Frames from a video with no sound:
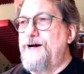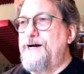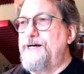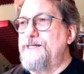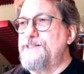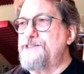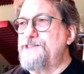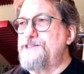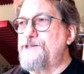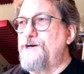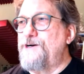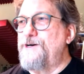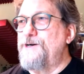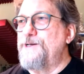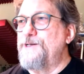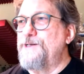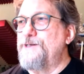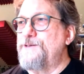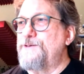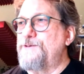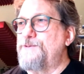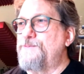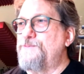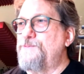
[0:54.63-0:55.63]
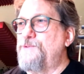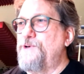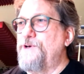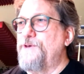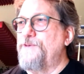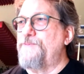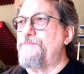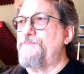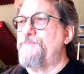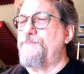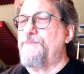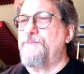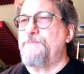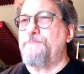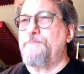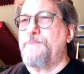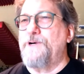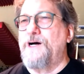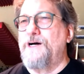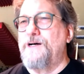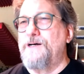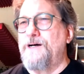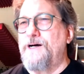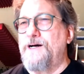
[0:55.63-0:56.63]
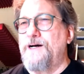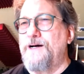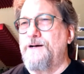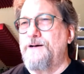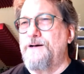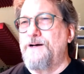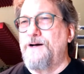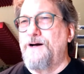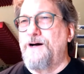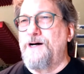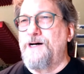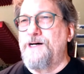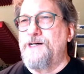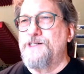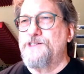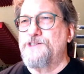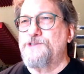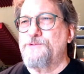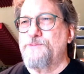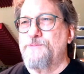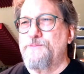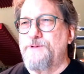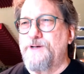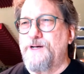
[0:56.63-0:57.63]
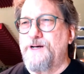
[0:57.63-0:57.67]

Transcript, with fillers: I started with uh, Oz,